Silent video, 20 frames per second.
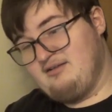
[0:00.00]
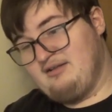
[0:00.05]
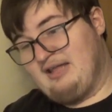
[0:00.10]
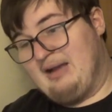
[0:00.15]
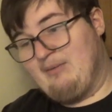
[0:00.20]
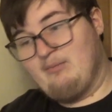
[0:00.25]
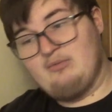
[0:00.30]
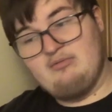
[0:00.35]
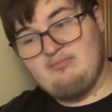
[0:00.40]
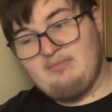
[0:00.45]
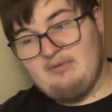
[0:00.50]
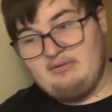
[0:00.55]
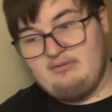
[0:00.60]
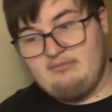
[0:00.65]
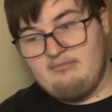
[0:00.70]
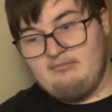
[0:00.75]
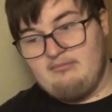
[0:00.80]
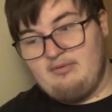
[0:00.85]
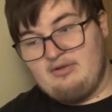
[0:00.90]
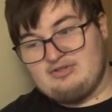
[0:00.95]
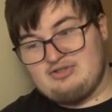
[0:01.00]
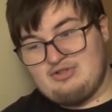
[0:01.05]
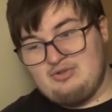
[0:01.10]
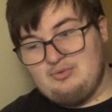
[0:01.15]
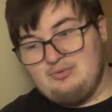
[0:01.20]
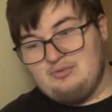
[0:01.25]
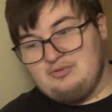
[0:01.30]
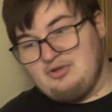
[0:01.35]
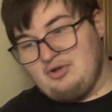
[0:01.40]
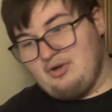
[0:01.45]
would have been much
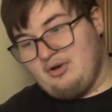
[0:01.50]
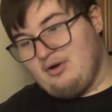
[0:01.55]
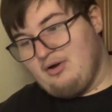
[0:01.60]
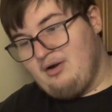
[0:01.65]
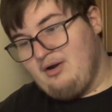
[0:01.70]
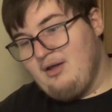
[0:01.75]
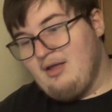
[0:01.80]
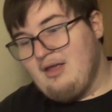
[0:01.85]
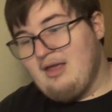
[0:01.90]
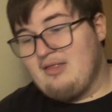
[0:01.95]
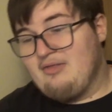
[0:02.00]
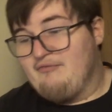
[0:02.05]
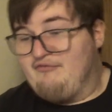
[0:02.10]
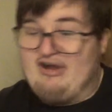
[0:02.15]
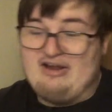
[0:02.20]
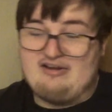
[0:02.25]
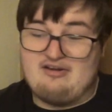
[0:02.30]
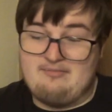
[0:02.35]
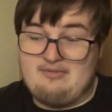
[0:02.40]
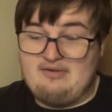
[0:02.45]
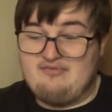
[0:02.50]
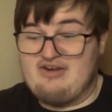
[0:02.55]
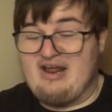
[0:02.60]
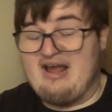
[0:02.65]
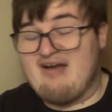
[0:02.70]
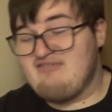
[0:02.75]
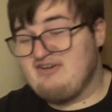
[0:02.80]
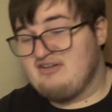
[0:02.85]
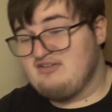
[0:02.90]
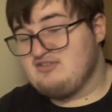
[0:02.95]
cooler. And the fact that I'm even
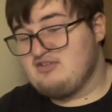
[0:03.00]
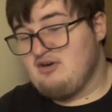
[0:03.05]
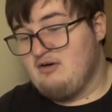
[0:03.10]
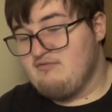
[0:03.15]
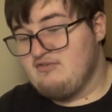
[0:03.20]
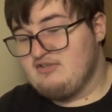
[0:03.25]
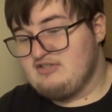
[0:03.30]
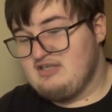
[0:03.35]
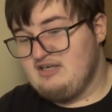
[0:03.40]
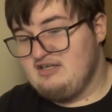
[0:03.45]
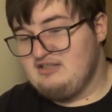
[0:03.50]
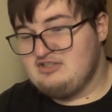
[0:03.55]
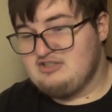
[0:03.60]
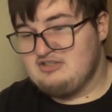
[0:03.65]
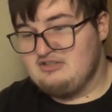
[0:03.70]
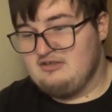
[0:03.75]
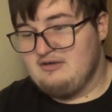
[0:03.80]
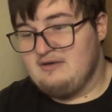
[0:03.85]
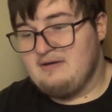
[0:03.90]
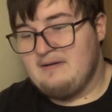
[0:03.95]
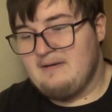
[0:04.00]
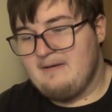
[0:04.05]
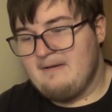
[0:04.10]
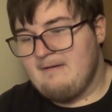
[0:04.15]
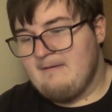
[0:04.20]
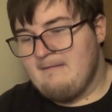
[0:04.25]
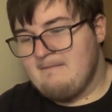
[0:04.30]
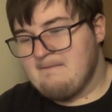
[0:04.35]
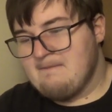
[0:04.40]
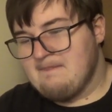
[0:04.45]
having this conversation
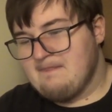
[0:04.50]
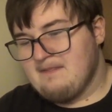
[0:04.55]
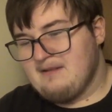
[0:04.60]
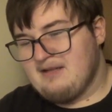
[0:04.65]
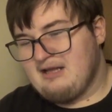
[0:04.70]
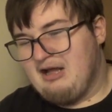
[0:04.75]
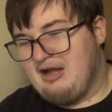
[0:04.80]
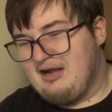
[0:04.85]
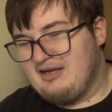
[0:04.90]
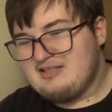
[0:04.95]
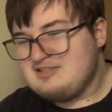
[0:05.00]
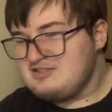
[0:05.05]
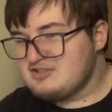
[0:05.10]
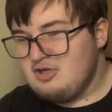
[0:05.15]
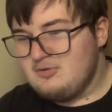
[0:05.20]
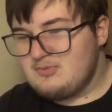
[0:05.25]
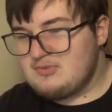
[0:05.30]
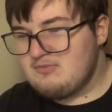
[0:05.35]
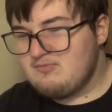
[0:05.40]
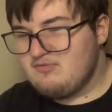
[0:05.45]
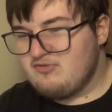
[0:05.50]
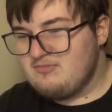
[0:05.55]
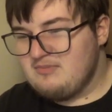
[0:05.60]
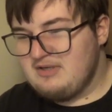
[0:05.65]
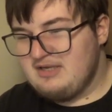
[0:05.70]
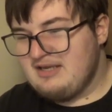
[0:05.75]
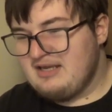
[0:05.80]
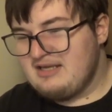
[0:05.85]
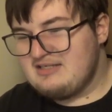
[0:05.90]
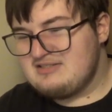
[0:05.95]
kind of stops them from
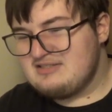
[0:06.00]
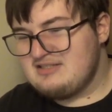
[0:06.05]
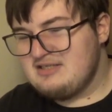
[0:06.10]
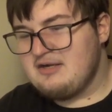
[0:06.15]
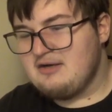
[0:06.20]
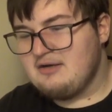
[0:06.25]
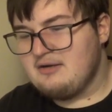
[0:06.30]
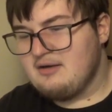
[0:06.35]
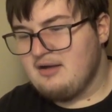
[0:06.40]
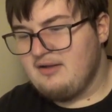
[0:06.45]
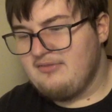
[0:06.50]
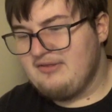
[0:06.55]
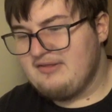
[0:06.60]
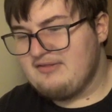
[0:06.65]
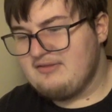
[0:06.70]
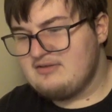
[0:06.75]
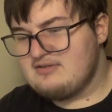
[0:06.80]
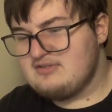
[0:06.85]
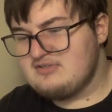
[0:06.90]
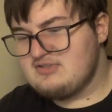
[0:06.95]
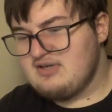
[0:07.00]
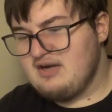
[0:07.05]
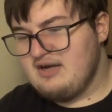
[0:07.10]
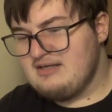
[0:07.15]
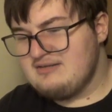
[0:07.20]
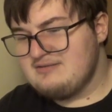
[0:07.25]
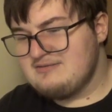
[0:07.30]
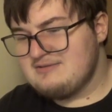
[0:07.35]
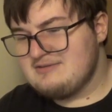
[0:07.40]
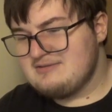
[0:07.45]
being S tier. I think their
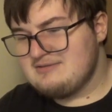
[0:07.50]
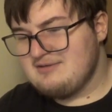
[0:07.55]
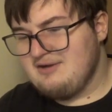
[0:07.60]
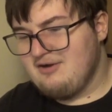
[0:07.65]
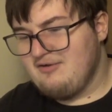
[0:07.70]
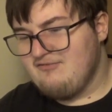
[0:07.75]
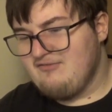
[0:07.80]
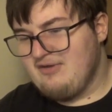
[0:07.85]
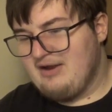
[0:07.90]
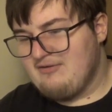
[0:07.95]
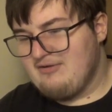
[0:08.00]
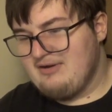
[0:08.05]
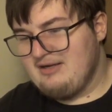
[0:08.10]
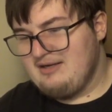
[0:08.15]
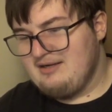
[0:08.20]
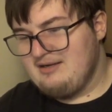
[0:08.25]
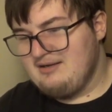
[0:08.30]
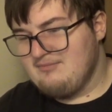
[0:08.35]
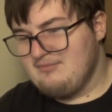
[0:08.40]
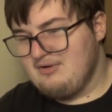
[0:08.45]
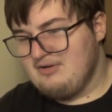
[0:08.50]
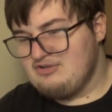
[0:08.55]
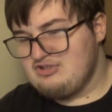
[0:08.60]
designs are very much